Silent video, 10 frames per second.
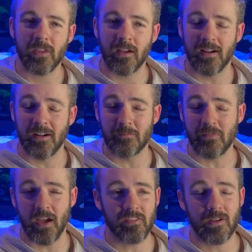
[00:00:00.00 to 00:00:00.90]

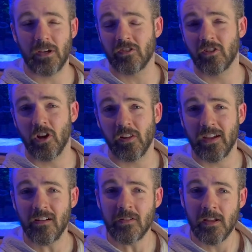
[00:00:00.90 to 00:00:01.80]
As I mentioned
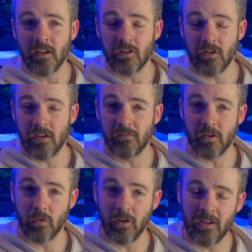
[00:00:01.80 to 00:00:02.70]
earlier, if you're